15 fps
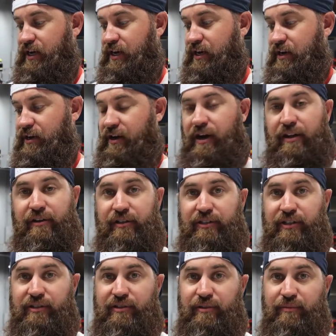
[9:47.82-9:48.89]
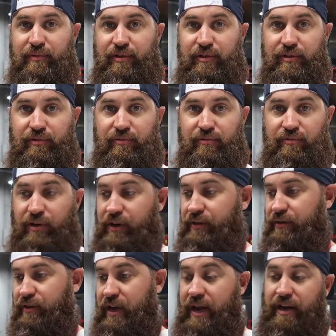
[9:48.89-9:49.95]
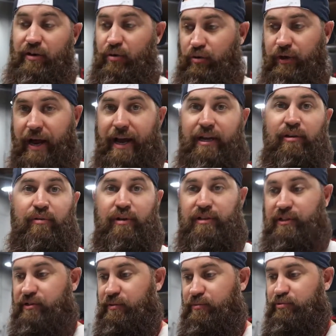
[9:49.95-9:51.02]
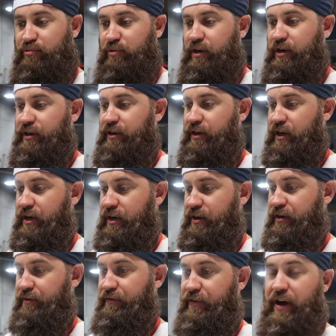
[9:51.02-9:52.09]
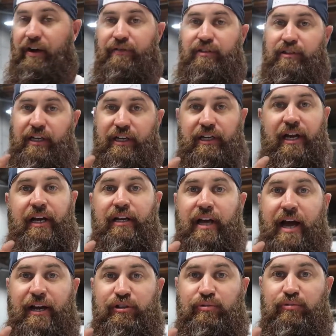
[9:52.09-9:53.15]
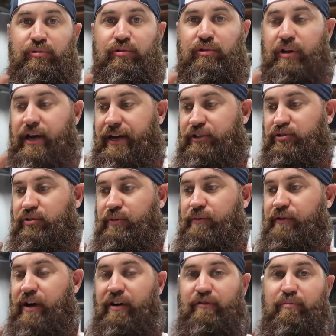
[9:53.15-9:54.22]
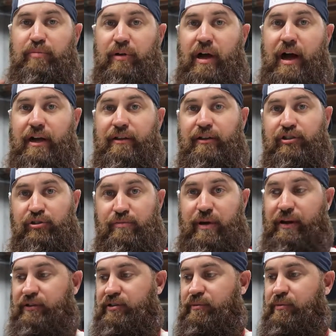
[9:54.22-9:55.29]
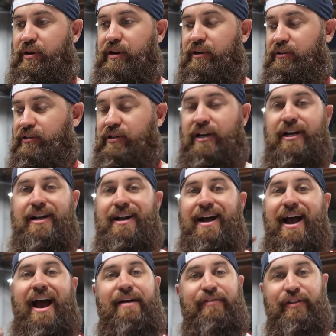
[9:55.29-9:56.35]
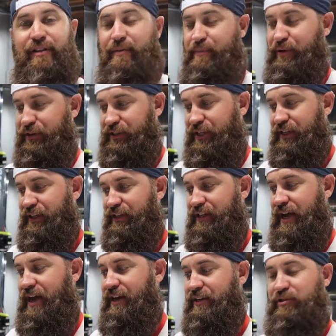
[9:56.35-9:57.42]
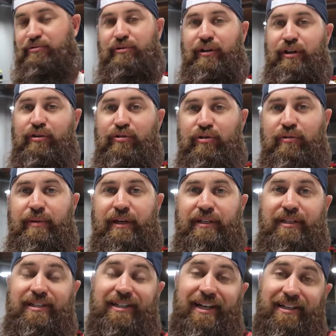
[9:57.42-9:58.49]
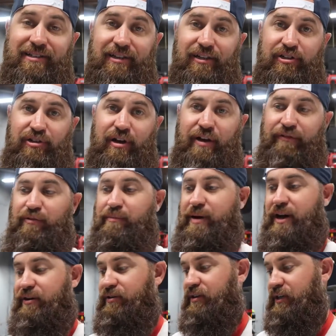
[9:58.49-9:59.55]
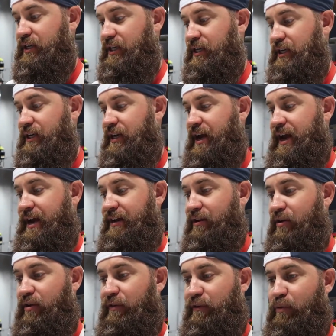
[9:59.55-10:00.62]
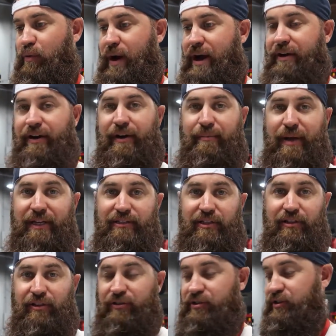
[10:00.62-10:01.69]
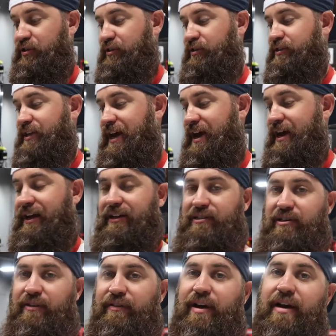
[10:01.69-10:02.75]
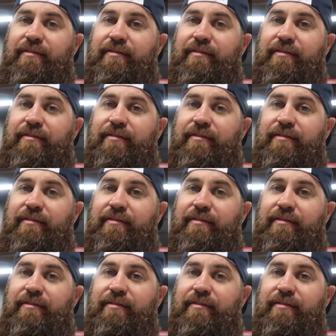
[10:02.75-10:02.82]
other systems run, and old AccuAir systems run their valves. It's like an actual extra valve block that you mount somewhere else. Having them built into the tank is really cool because there's less things you have to mount, and all the wiring basically goes to your tank instead of